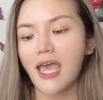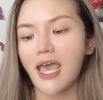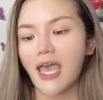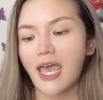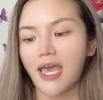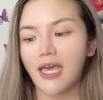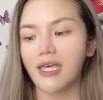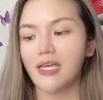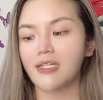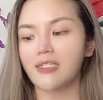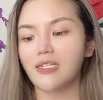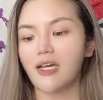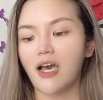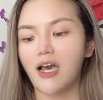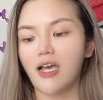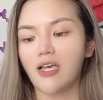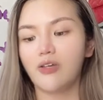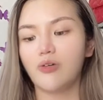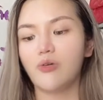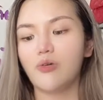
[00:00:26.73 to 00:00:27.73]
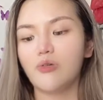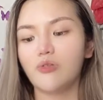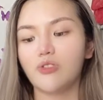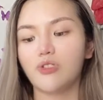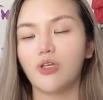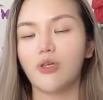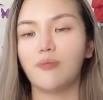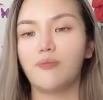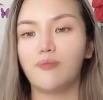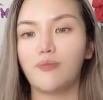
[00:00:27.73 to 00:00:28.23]
And I
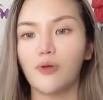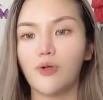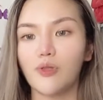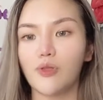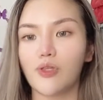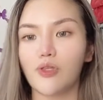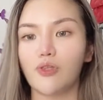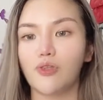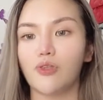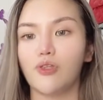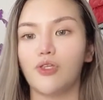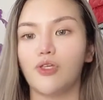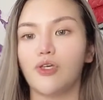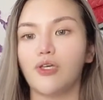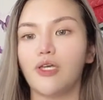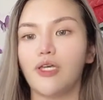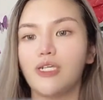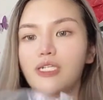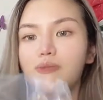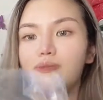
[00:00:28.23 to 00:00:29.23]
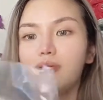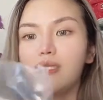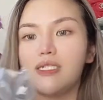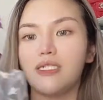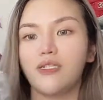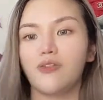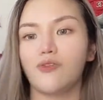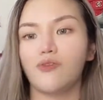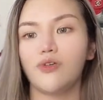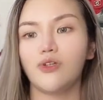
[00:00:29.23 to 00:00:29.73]
also bought the
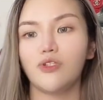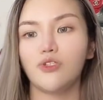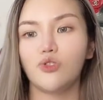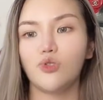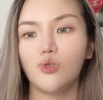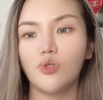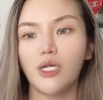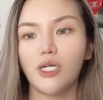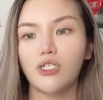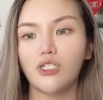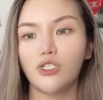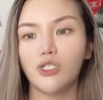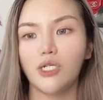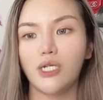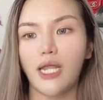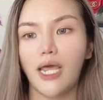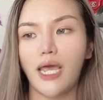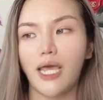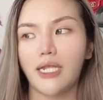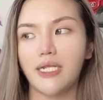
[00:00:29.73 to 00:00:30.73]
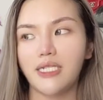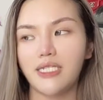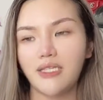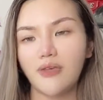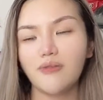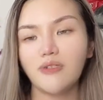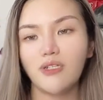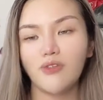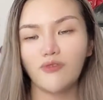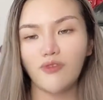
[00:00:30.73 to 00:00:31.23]
expensive
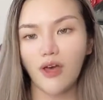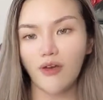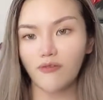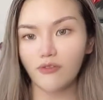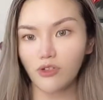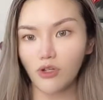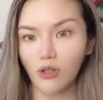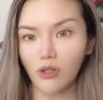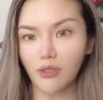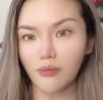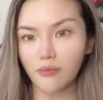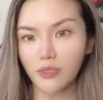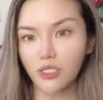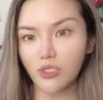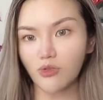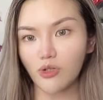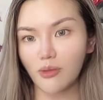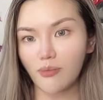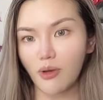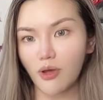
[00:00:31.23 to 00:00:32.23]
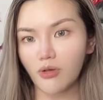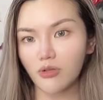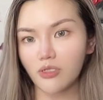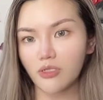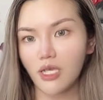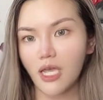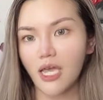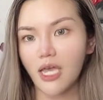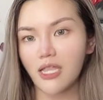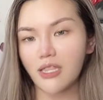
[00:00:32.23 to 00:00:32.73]
$275 mystery box.
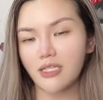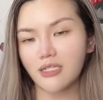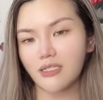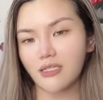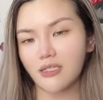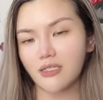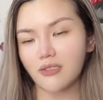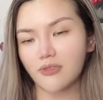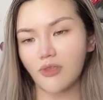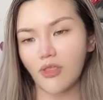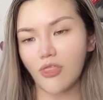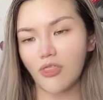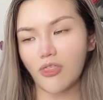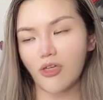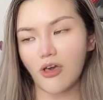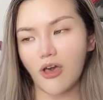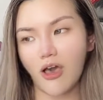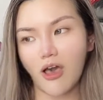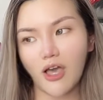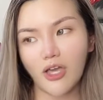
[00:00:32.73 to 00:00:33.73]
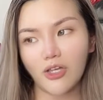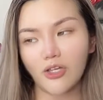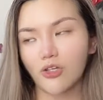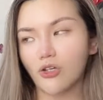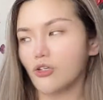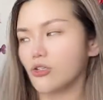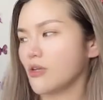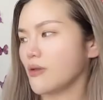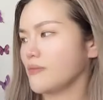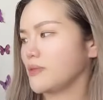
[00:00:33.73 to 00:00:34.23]
This is the
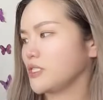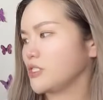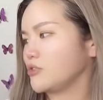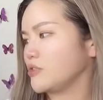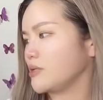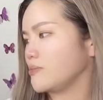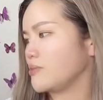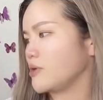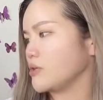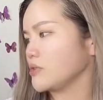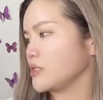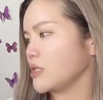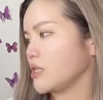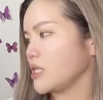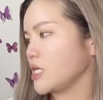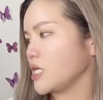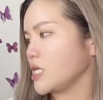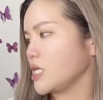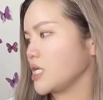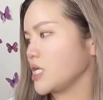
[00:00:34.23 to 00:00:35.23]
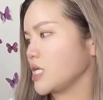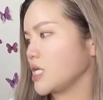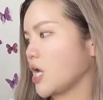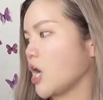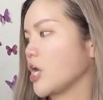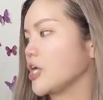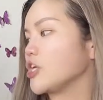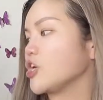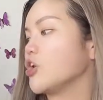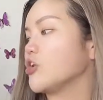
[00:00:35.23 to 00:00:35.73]
Icon mystery box, I think.
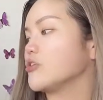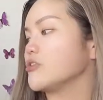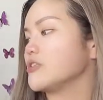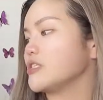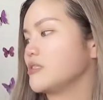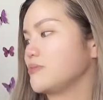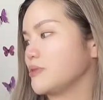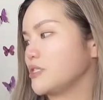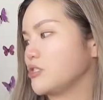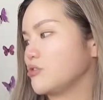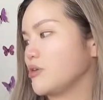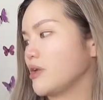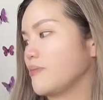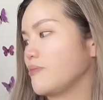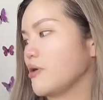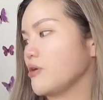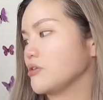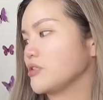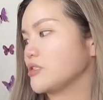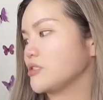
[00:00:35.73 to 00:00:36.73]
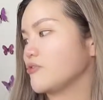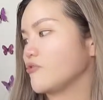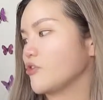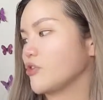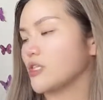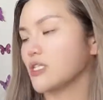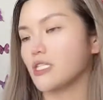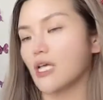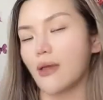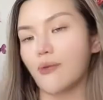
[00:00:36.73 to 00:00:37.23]
Icon's mystery box for
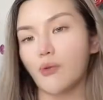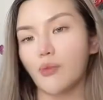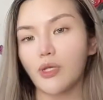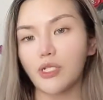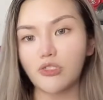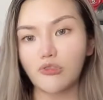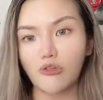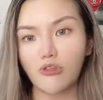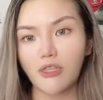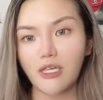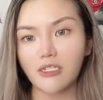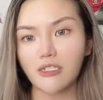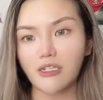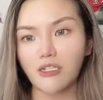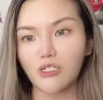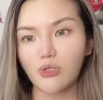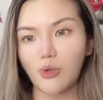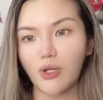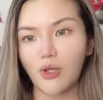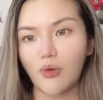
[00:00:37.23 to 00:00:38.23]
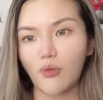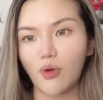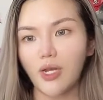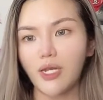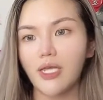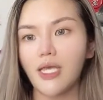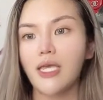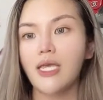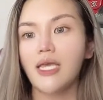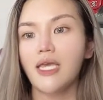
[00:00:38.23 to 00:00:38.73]
the Cyber Week 2021.
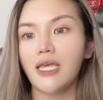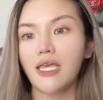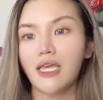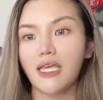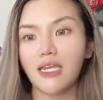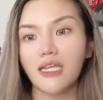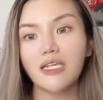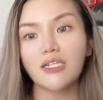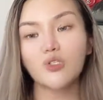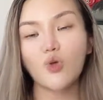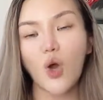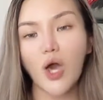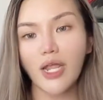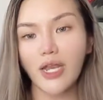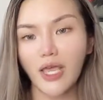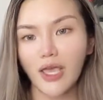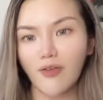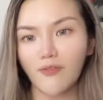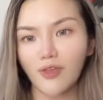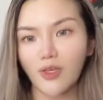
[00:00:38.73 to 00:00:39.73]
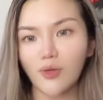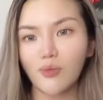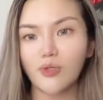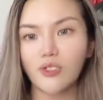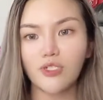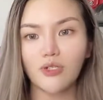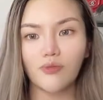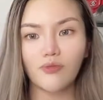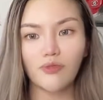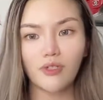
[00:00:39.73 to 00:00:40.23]
It is quite heavy, which
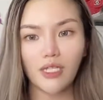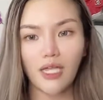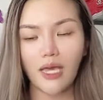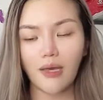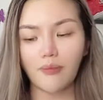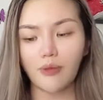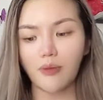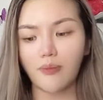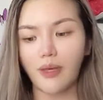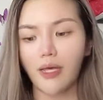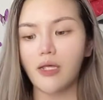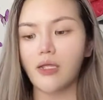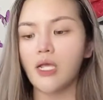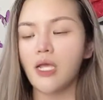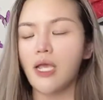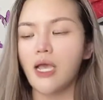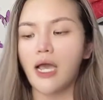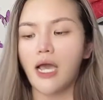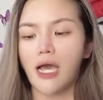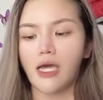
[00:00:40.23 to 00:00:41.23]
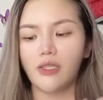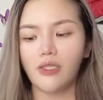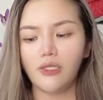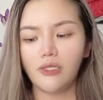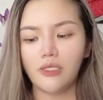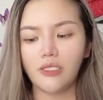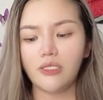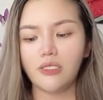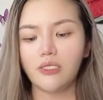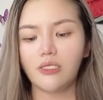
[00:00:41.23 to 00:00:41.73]
I'm really happy about. I think
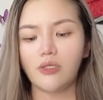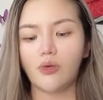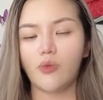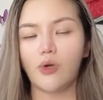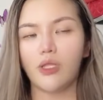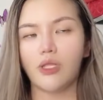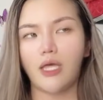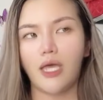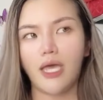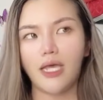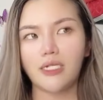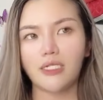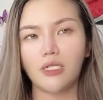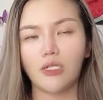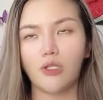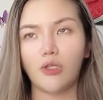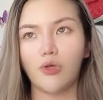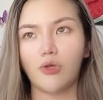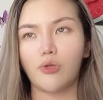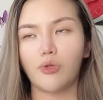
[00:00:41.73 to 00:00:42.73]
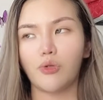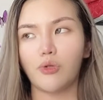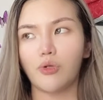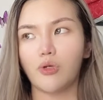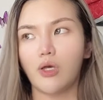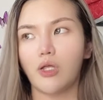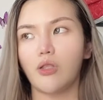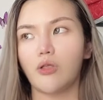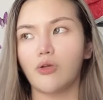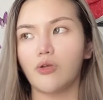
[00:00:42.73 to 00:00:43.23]
this is the one that has a lot
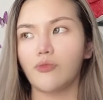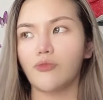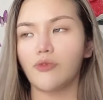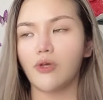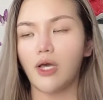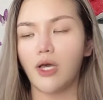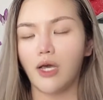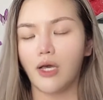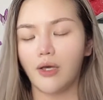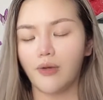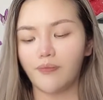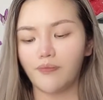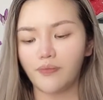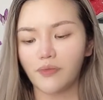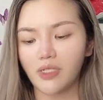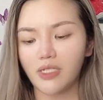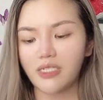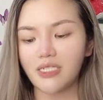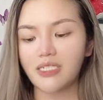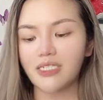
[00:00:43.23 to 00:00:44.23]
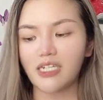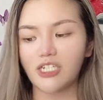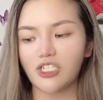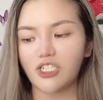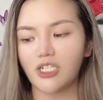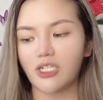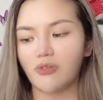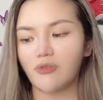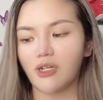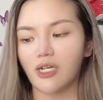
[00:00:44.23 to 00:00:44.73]
of
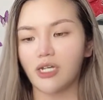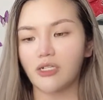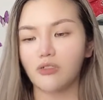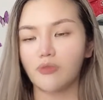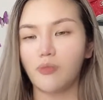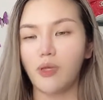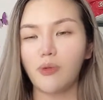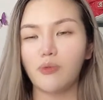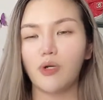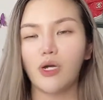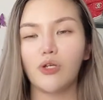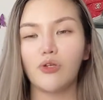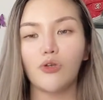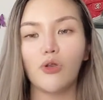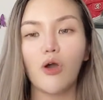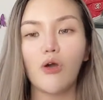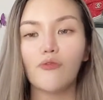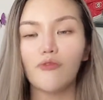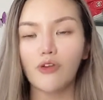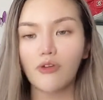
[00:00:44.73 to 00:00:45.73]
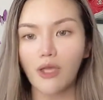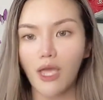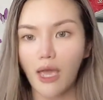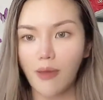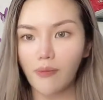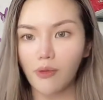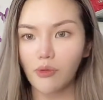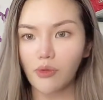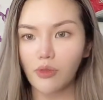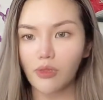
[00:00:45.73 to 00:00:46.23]
discussion in regards to people are not very
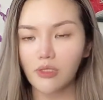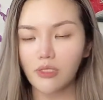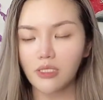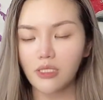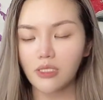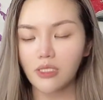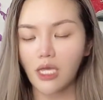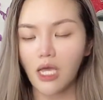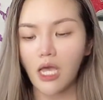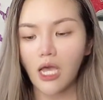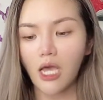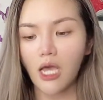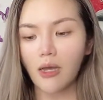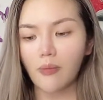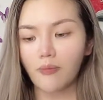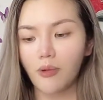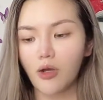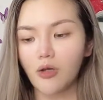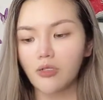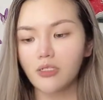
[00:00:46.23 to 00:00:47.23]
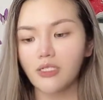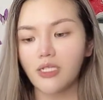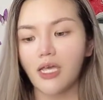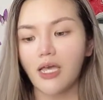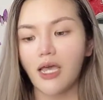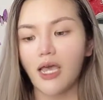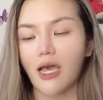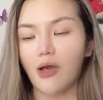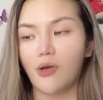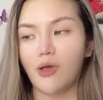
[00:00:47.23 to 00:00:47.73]
happy with this box.
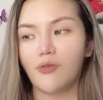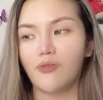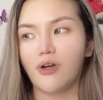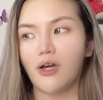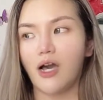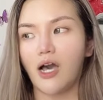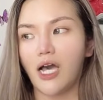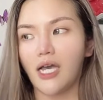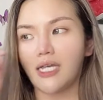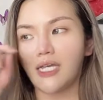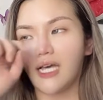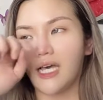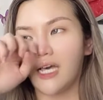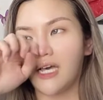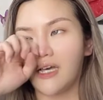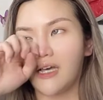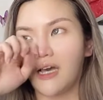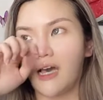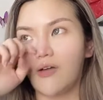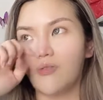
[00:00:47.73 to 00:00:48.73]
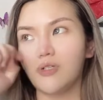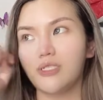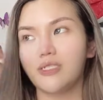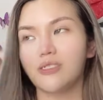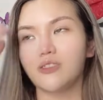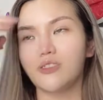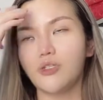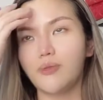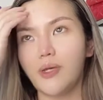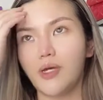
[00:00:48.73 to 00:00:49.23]
However,
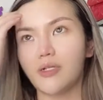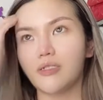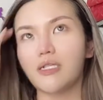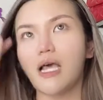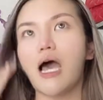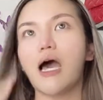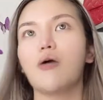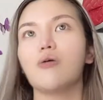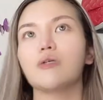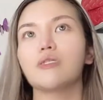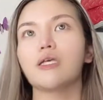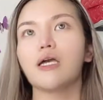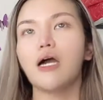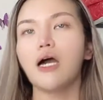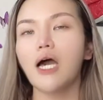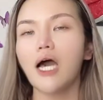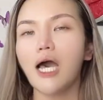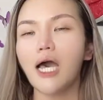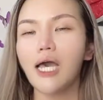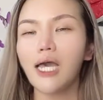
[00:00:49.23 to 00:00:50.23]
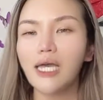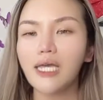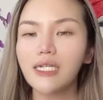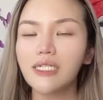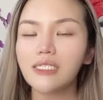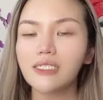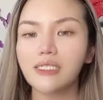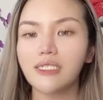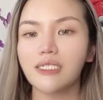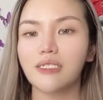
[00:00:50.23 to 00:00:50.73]
to be honest, I was kind
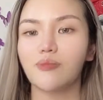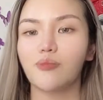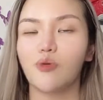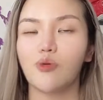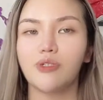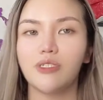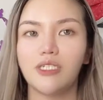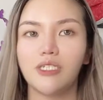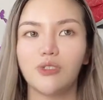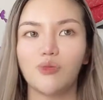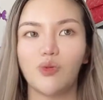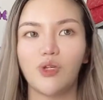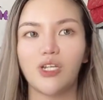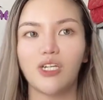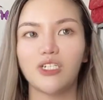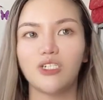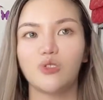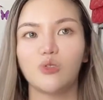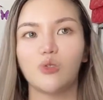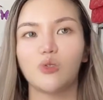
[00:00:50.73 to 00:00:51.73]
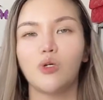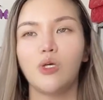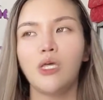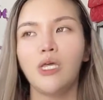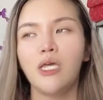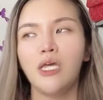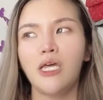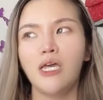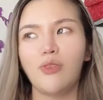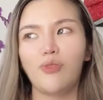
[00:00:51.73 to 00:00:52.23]
of disappointed when I saw
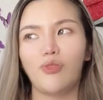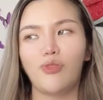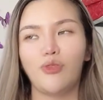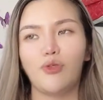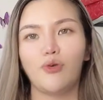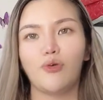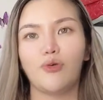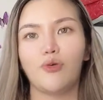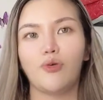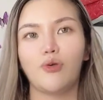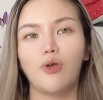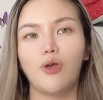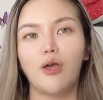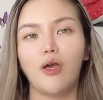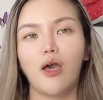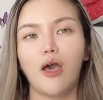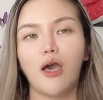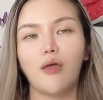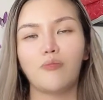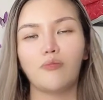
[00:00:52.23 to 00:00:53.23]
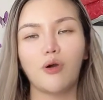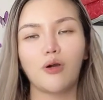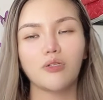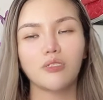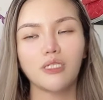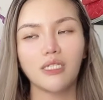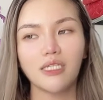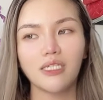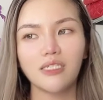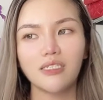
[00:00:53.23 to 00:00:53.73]
the
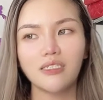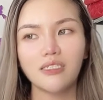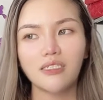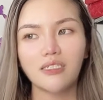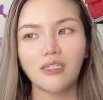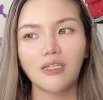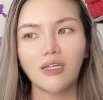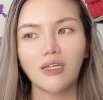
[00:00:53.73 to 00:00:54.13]
unboxings